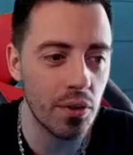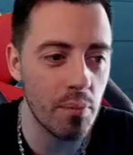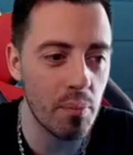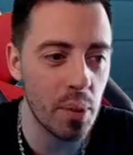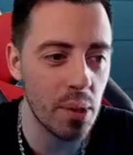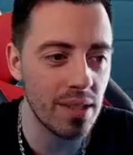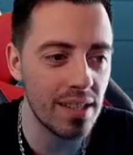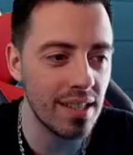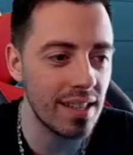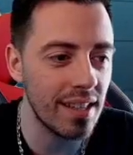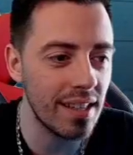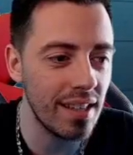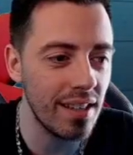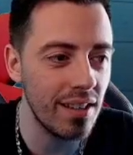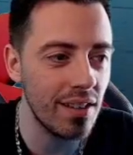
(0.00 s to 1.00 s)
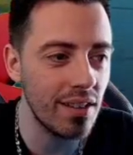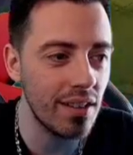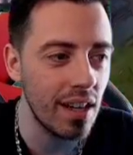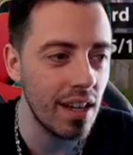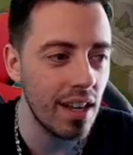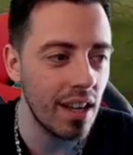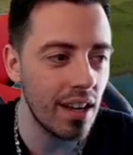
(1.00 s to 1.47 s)
the boss
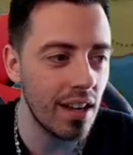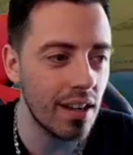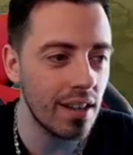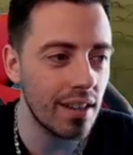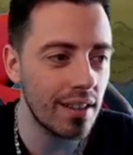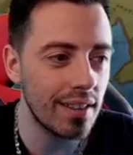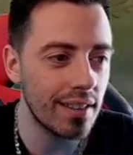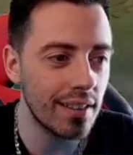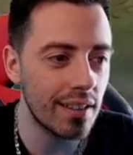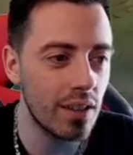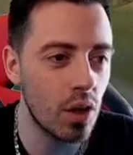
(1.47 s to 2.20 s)
here uh,